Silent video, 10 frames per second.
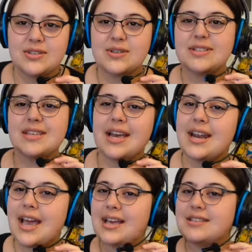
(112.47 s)
So it's like a
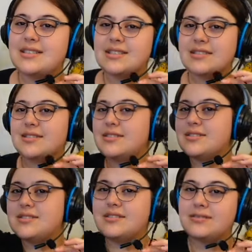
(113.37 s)
nice
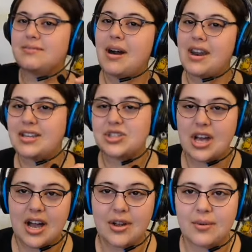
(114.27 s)
body
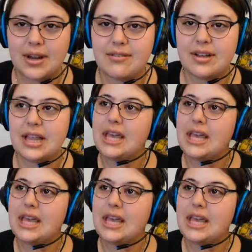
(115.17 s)
shot or whatever,